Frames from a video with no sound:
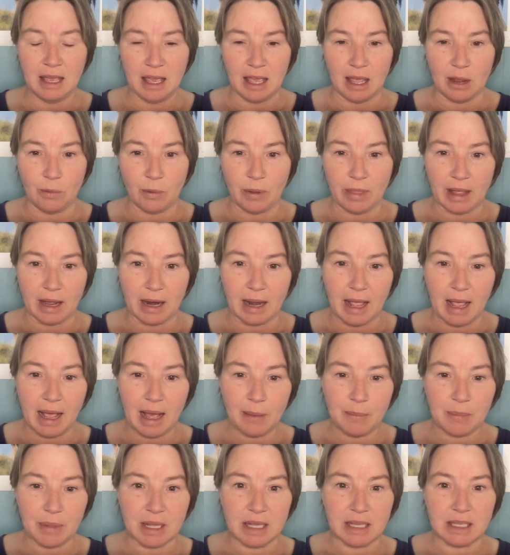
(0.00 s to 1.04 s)
And when that
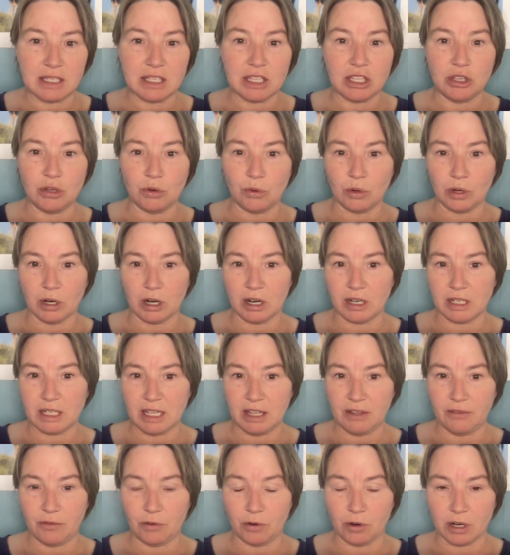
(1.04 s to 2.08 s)
happens, your
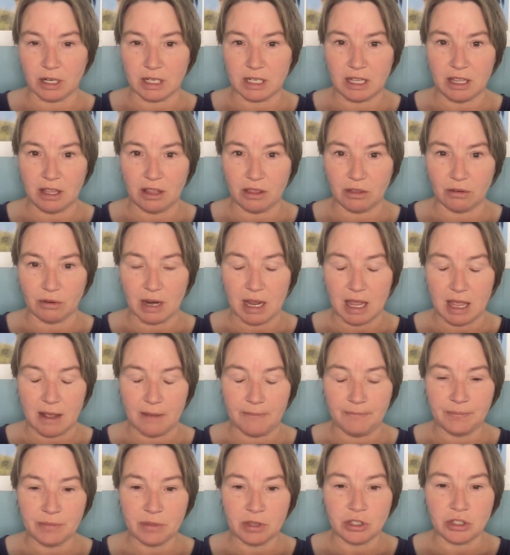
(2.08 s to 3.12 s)
T four and T three